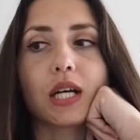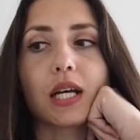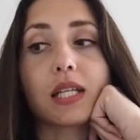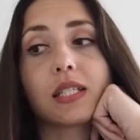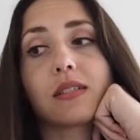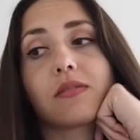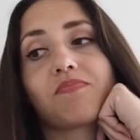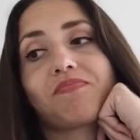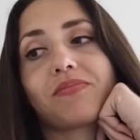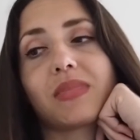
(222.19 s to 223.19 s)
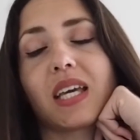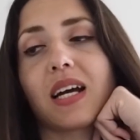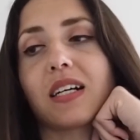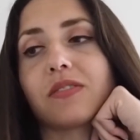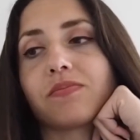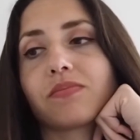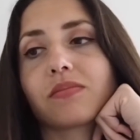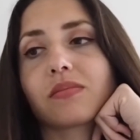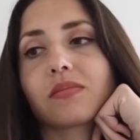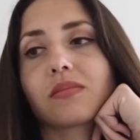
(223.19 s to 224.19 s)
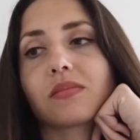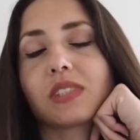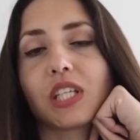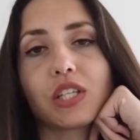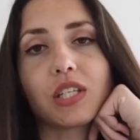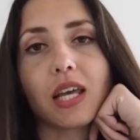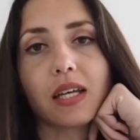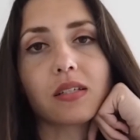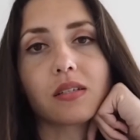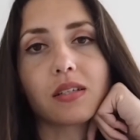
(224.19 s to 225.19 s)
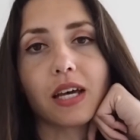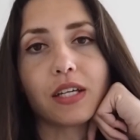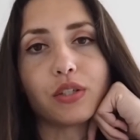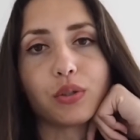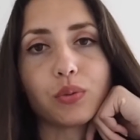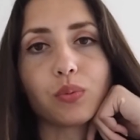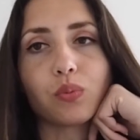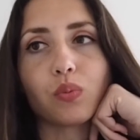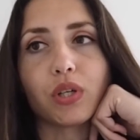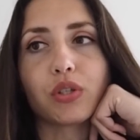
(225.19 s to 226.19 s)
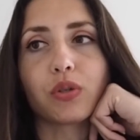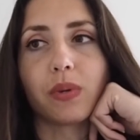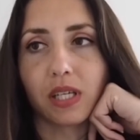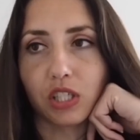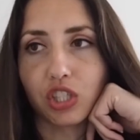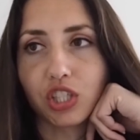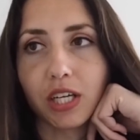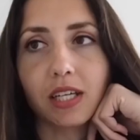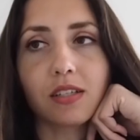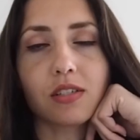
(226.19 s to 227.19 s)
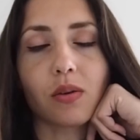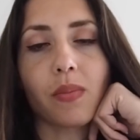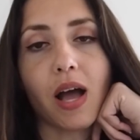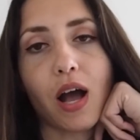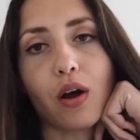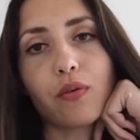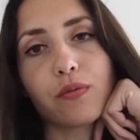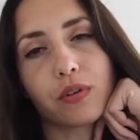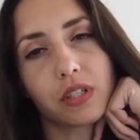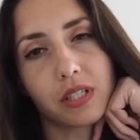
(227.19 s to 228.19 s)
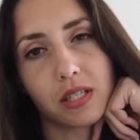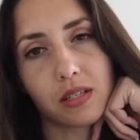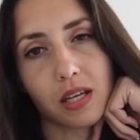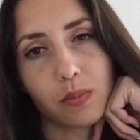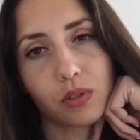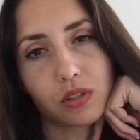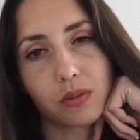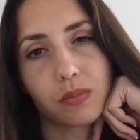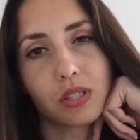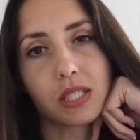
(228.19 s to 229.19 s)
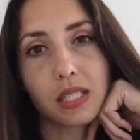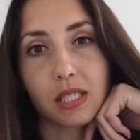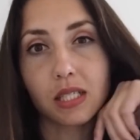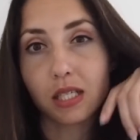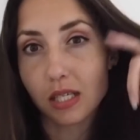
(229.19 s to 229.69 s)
And yeah, since the accident I do want to make a change somehow for the disabled community.